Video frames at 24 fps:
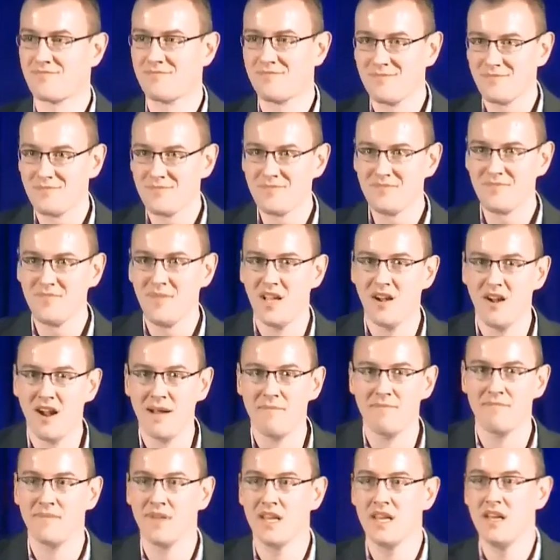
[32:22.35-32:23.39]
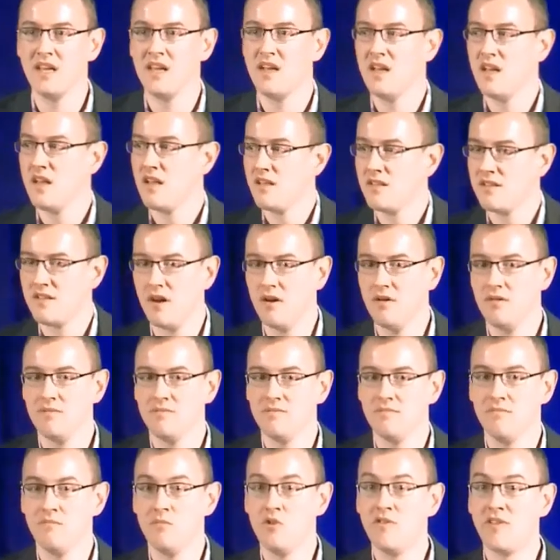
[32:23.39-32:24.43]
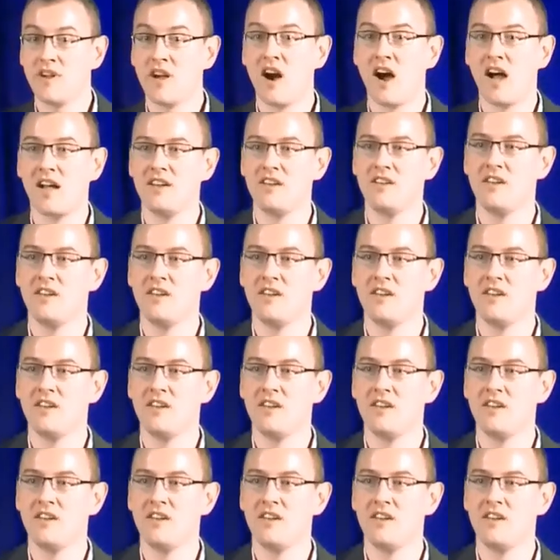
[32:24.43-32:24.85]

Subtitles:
All right. So moving on.